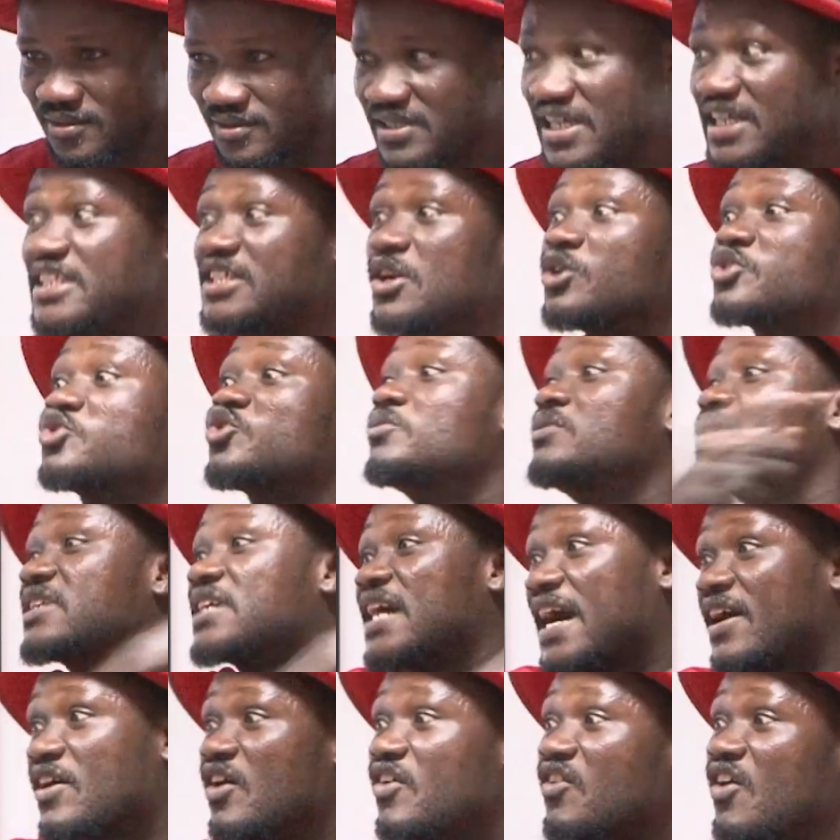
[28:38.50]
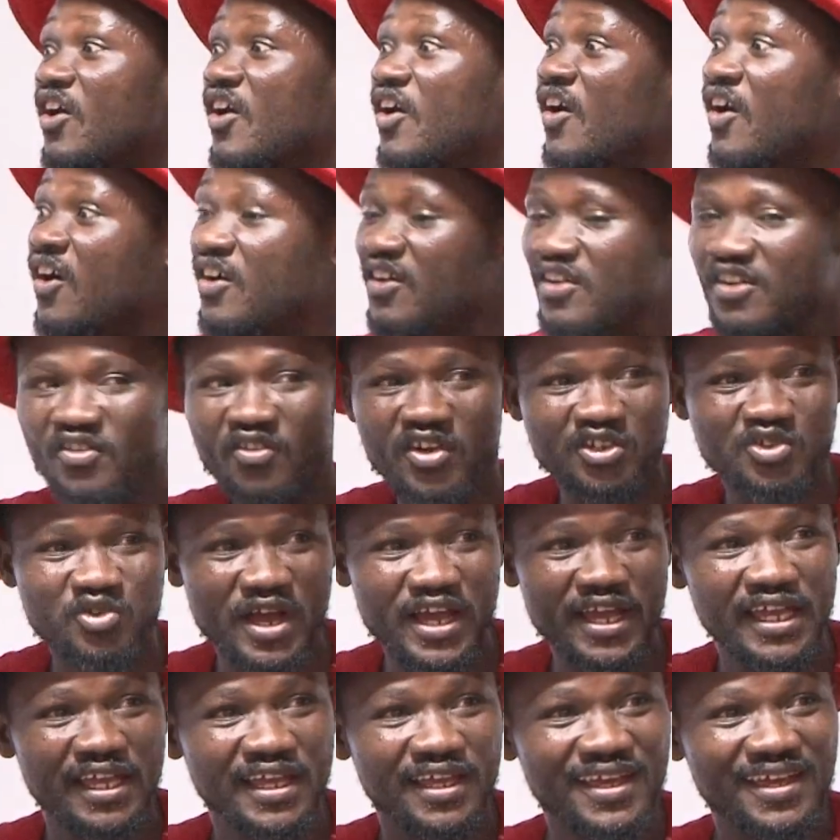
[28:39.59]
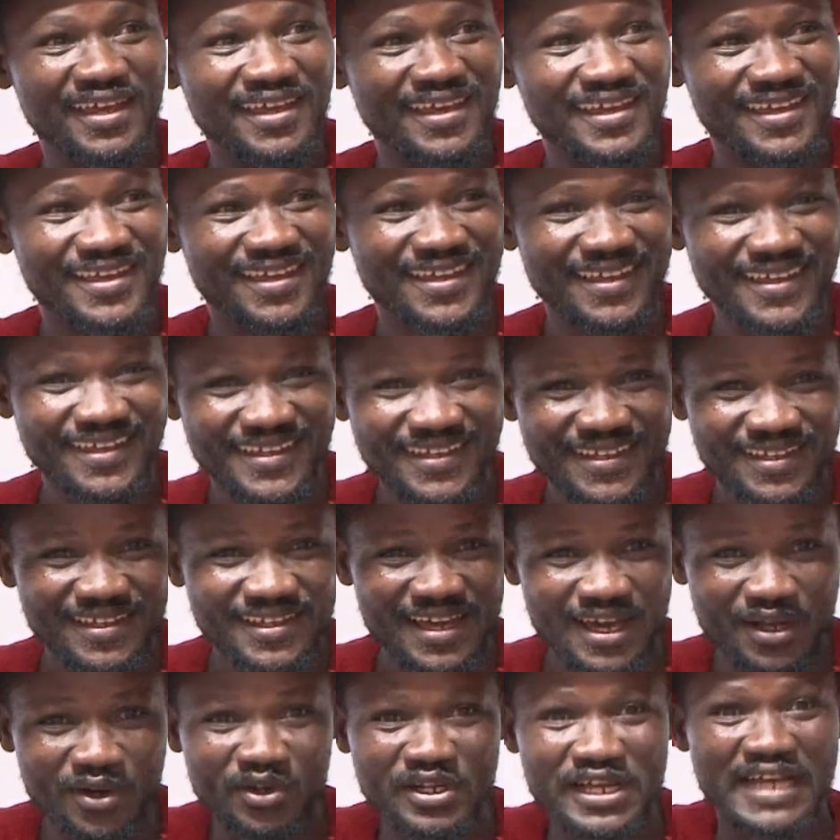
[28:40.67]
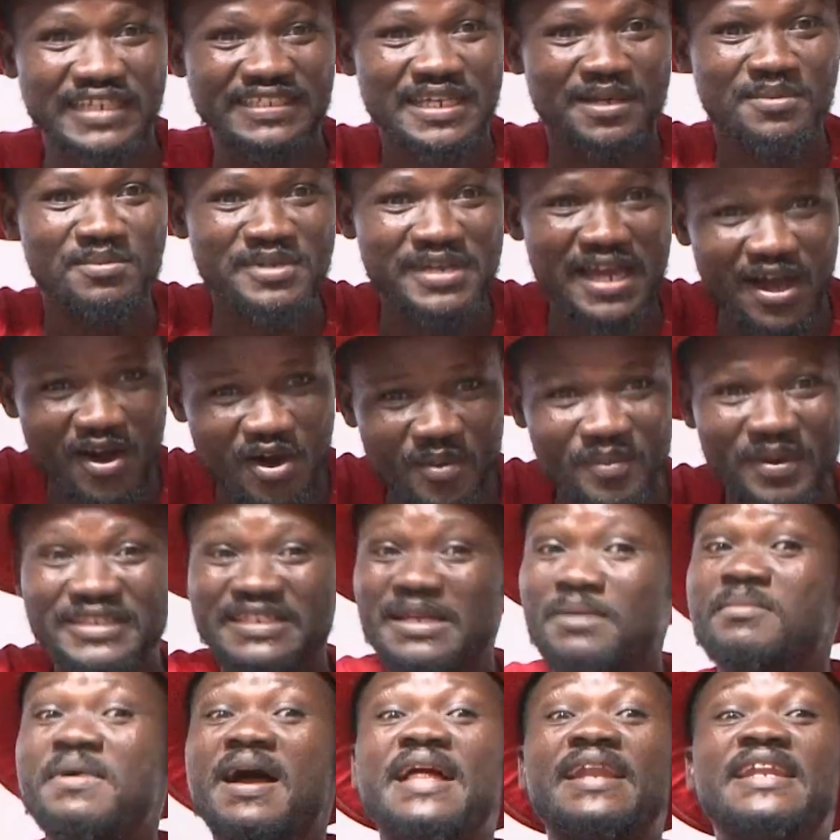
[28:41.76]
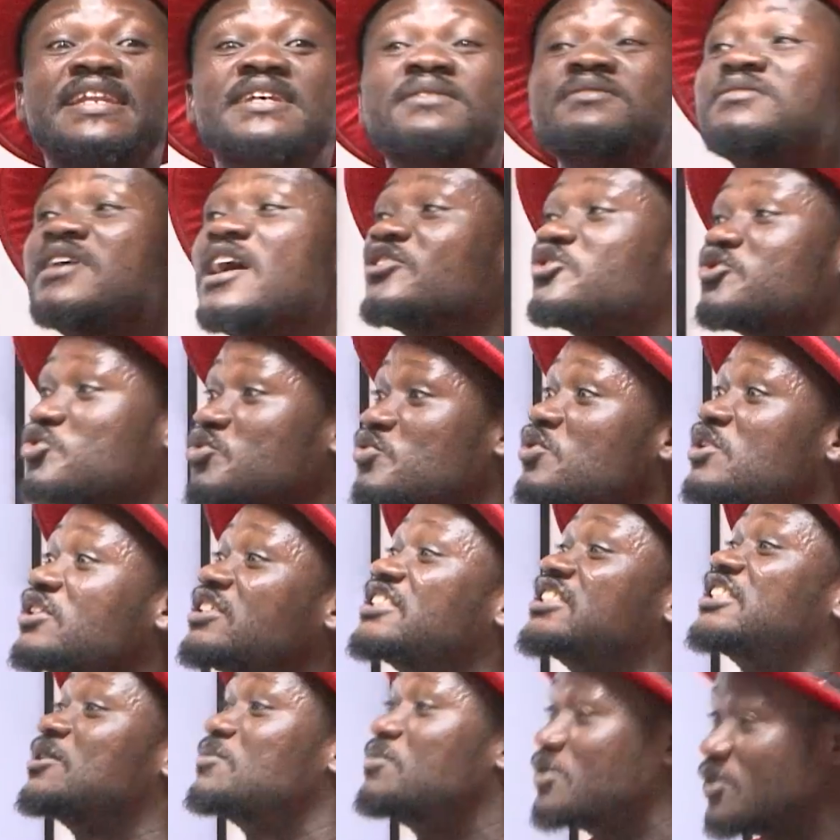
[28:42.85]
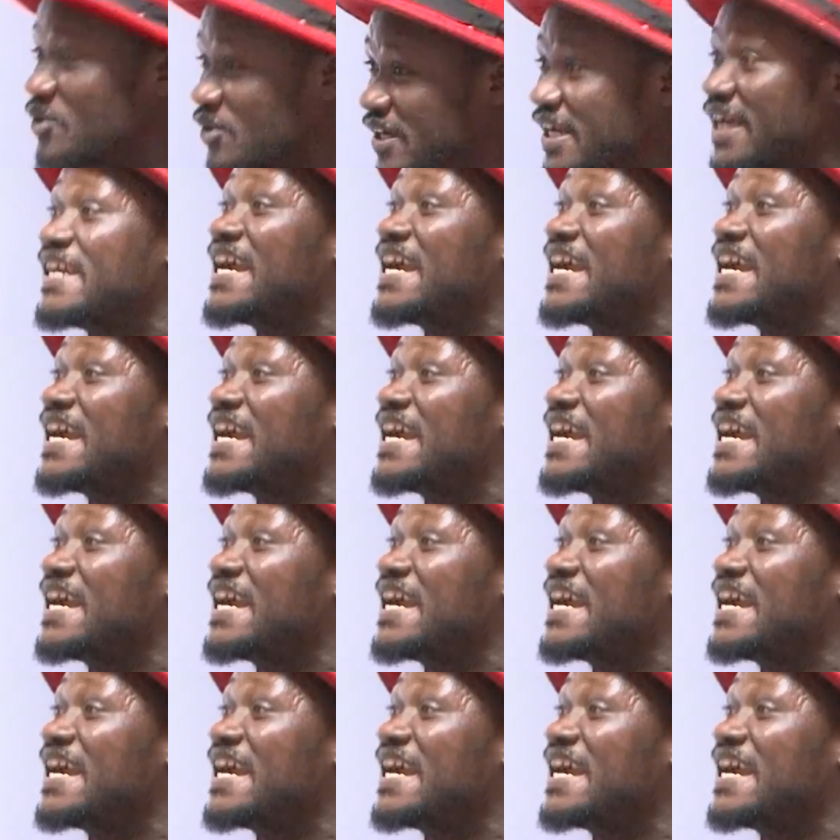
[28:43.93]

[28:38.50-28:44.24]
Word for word: They don't do the cargo. Cause wait. I know you are sending me a mother many years in relationship.